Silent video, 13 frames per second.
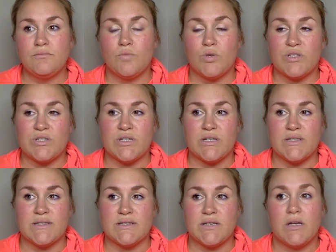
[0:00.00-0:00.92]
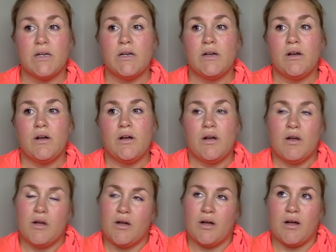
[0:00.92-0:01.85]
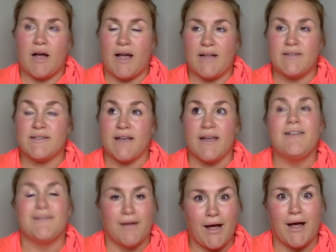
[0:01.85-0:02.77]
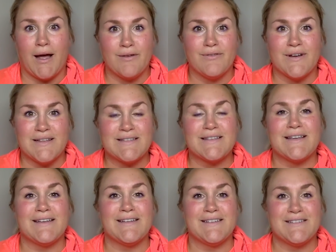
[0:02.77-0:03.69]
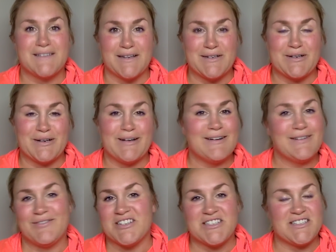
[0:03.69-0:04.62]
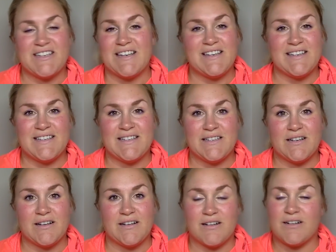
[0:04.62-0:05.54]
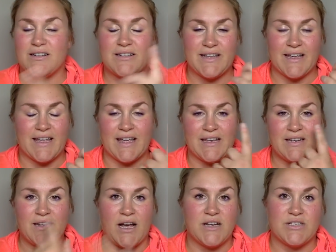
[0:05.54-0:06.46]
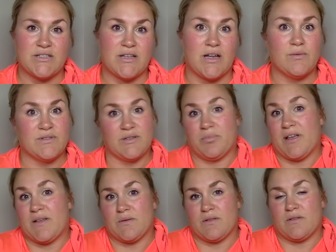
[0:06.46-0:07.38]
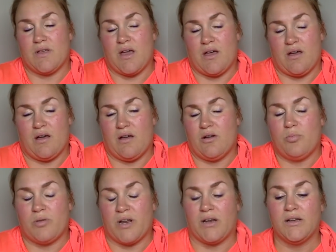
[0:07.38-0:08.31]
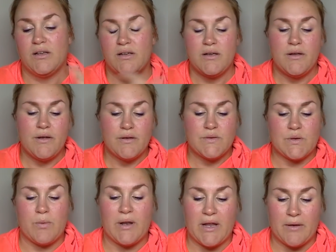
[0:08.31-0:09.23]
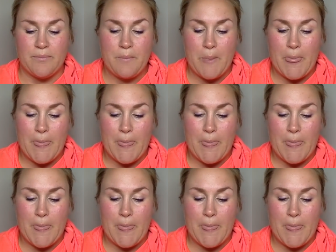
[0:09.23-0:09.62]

which is hindsight, high-risk center, which didn't click in. I just thought it was the place with an opening. So I went in.